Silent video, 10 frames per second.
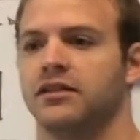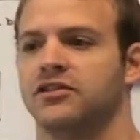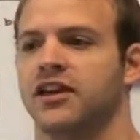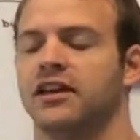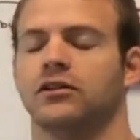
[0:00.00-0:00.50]

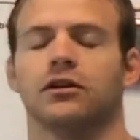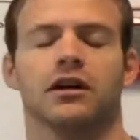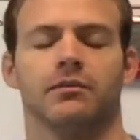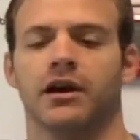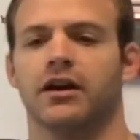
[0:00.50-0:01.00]
say,
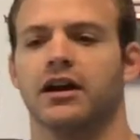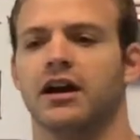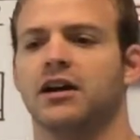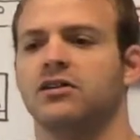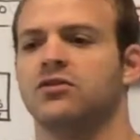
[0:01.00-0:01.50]
look,
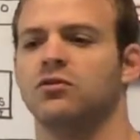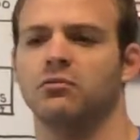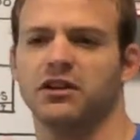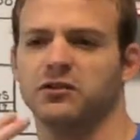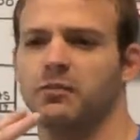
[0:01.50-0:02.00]
America, you
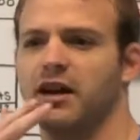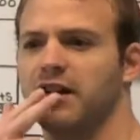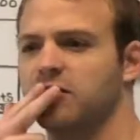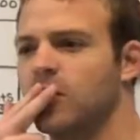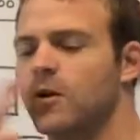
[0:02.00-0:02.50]
must pay
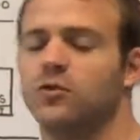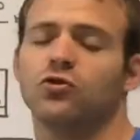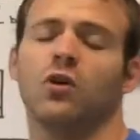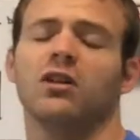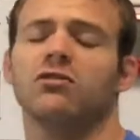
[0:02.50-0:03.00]
us
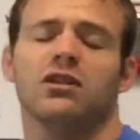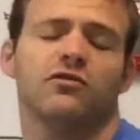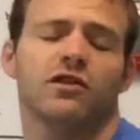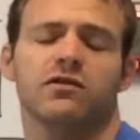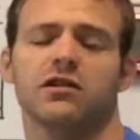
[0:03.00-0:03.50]

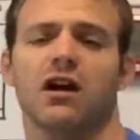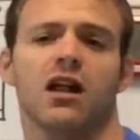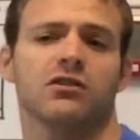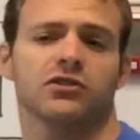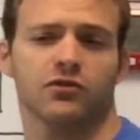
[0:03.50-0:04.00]

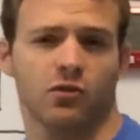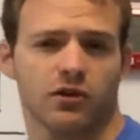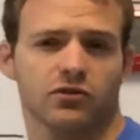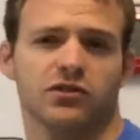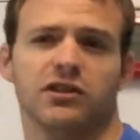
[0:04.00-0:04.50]
$250 if you
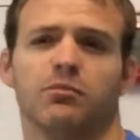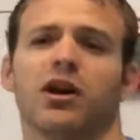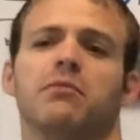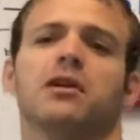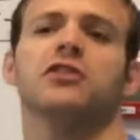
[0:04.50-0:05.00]
want to see
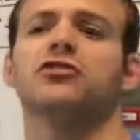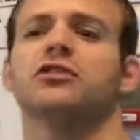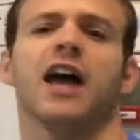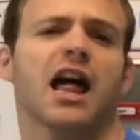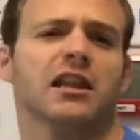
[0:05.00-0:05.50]
Prime Minister
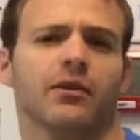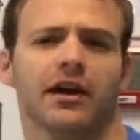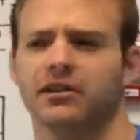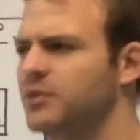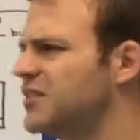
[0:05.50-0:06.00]

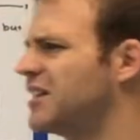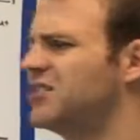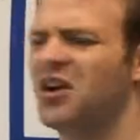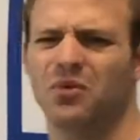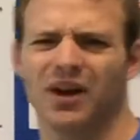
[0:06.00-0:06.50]
Taliban. And we say,
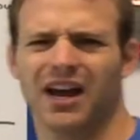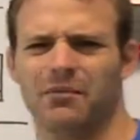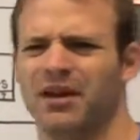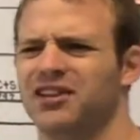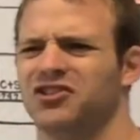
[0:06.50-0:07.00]
no, we're not going
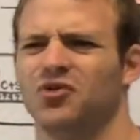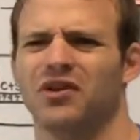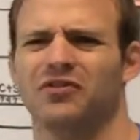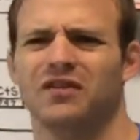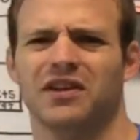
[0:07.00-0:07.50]
to pay you
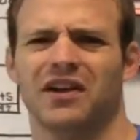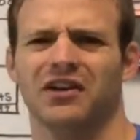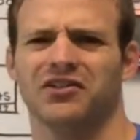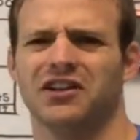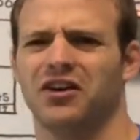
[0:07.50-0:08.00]

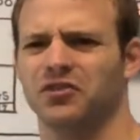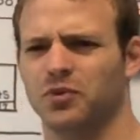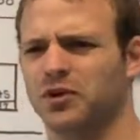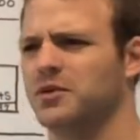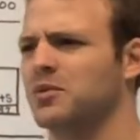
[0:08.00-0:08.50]

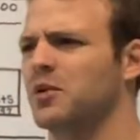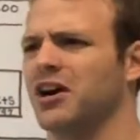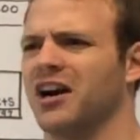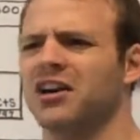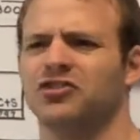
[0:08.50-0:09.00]
$250,000. We're
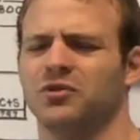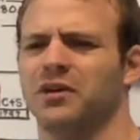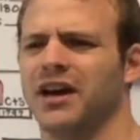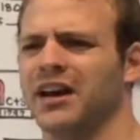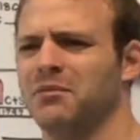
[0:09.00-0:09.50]
a country.
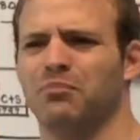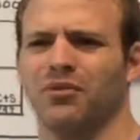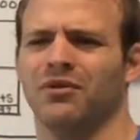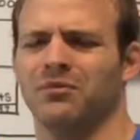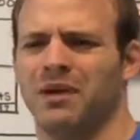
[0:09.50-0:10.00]
We're not going
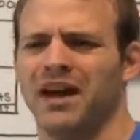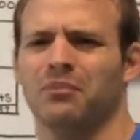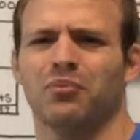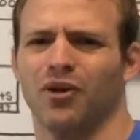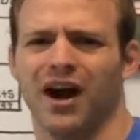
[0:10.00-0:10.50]
to pay a
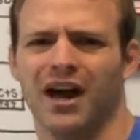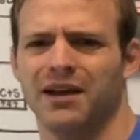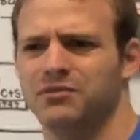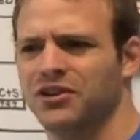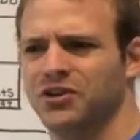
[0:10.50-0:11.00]

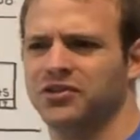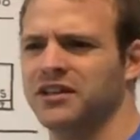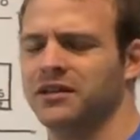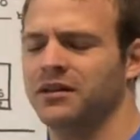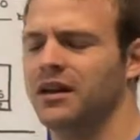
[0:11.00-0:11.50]
bribe to go see